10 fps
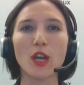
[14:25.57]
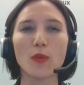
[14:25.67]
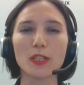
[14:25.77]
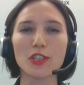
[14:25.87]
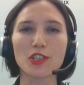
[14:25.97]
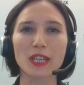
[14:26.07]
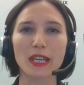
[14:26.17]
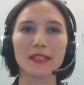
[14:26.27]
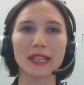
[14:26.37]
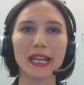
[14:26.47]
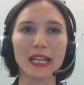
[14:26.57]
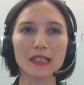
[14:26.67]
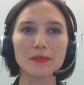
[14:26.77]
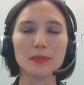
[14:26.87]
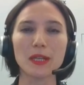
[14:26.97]
which can
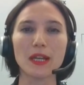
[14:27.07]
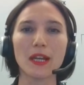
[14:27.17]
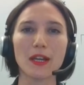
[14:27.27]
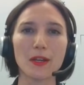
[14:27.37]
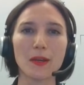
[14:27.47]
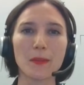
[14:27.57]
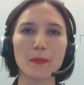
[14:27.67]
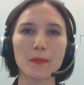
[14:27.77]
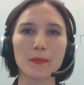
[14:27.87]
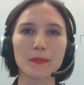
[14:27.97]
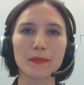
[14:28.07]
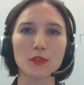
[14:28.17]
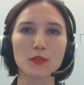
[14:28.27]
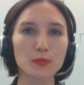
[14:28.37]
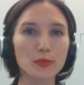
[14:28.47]
help
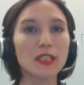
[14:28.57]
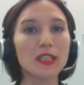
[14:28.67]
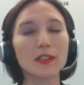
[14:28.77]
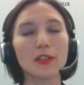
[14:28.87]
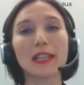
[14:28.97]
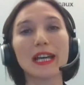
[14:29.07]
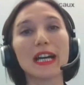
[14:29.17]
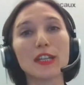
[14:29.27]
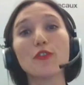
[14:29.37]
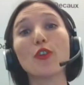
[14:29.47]
to bring alive